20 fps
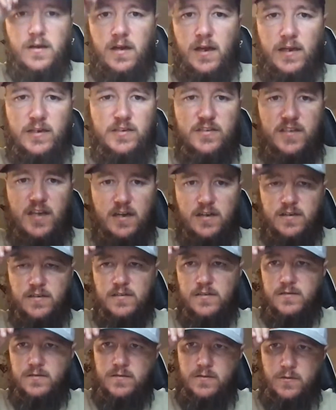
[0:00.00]
I just got
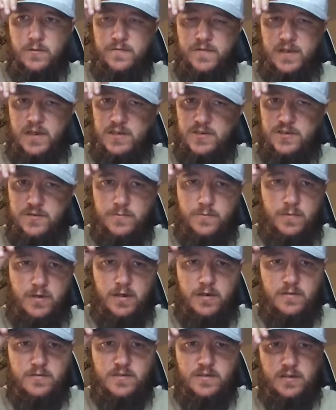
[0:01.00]
a notification
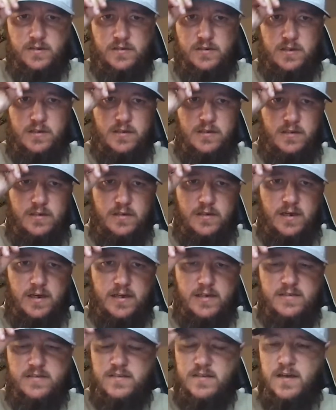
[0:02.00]
while I was sitting here talking to you
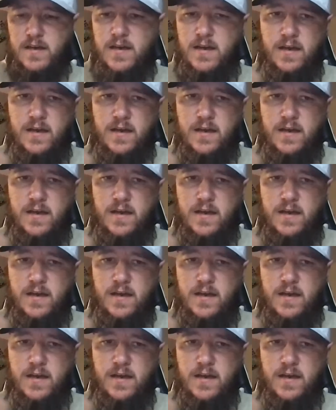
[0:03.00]
guys.